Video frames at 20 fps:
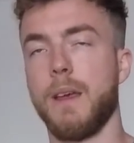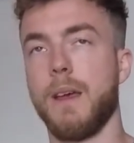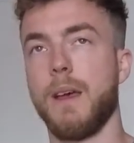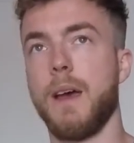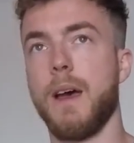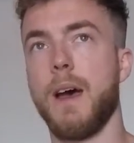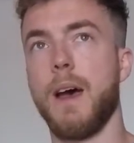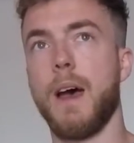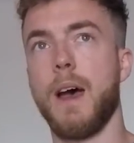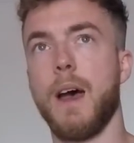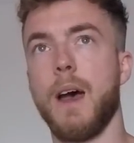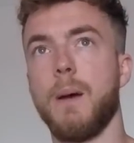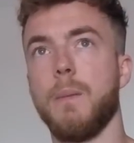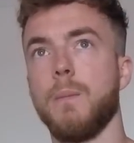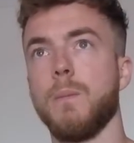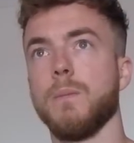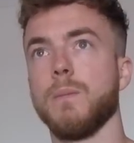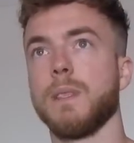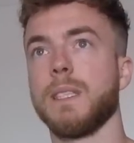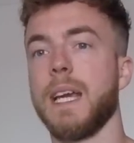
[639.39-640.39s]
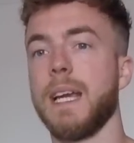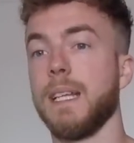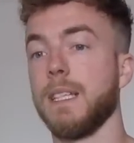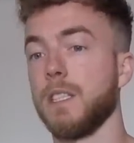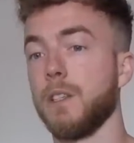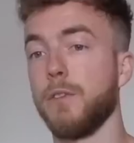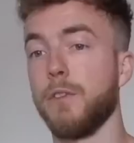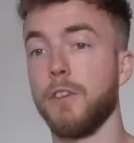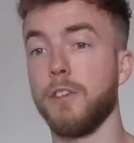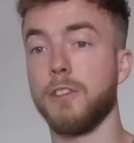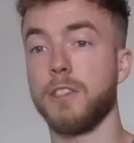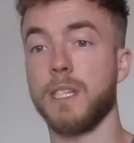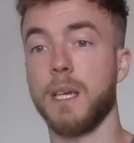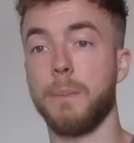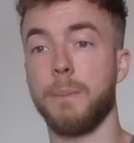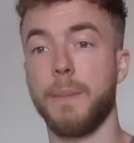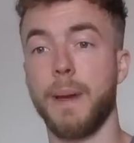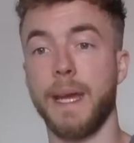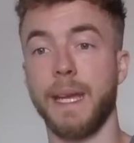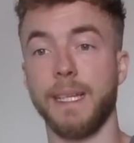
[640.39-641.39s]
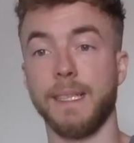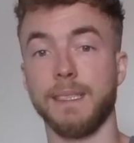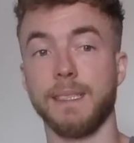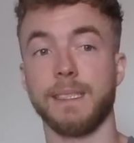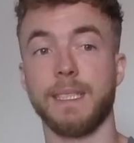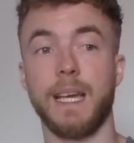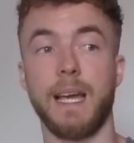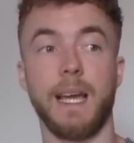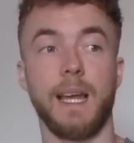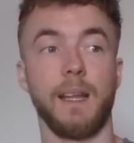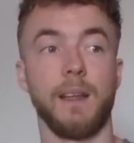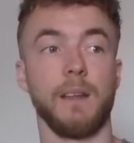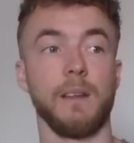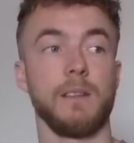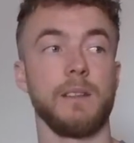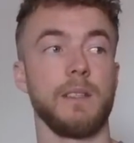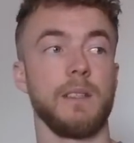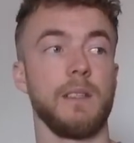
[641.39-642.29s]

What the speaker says: say there's a few submains and